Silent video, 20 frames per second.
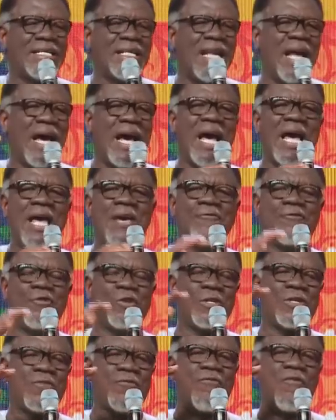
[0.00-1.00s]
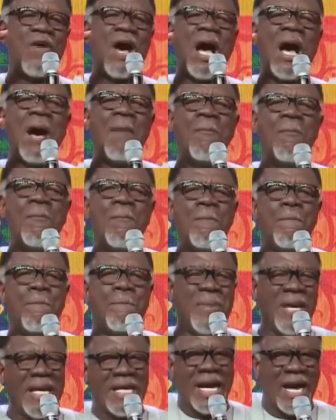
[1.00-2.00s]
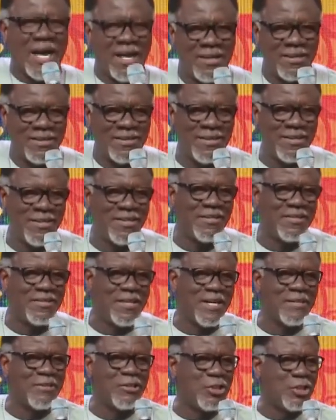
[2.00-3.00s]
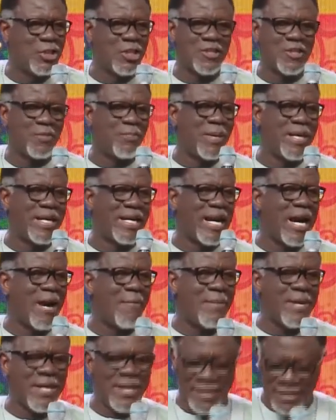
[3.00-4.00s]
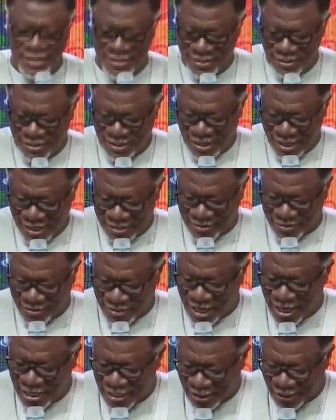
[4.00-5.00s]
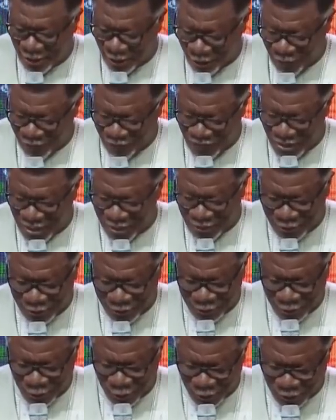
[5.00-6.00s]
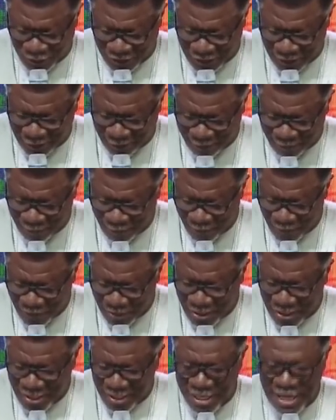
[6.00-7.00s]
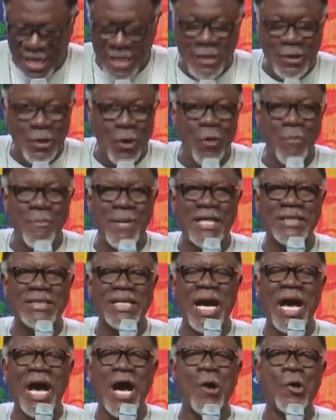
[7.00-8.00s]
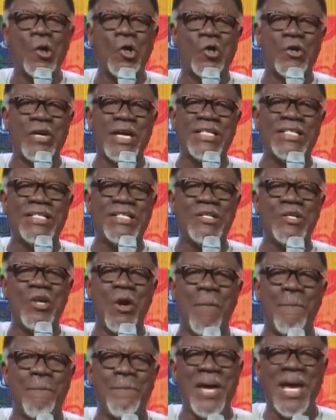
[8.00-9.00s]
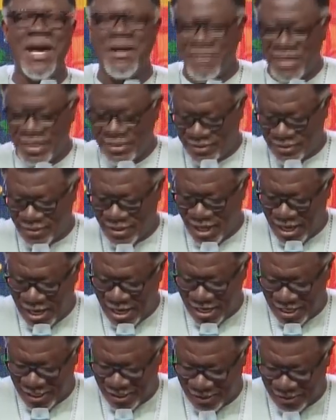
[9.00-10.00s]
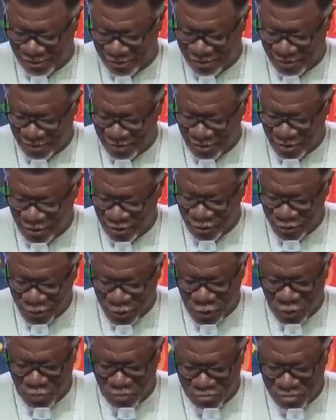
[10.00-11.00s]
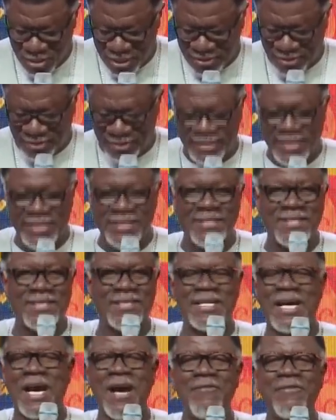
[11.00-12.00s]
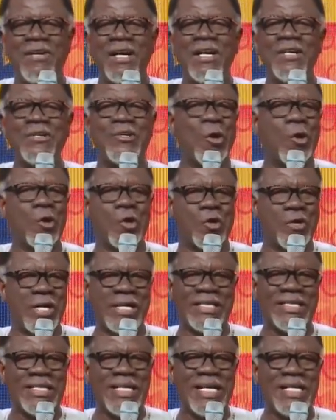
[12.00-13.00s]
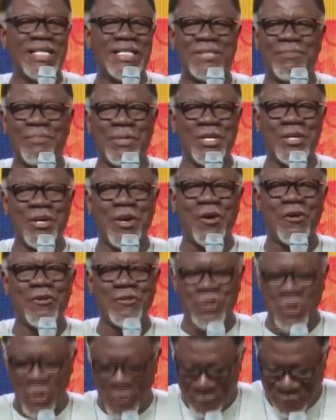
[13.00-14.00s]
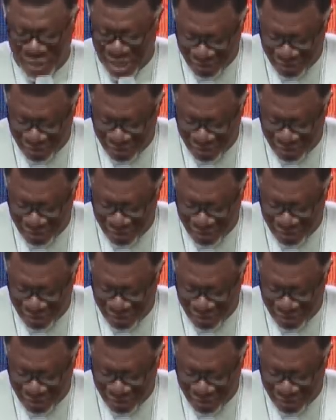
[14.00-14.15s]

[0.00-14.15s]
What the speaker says: that his life was far bigger than just becoming a son of Pharaoh's daughter. And no matter how great your parents are, you must discover your greatness beyond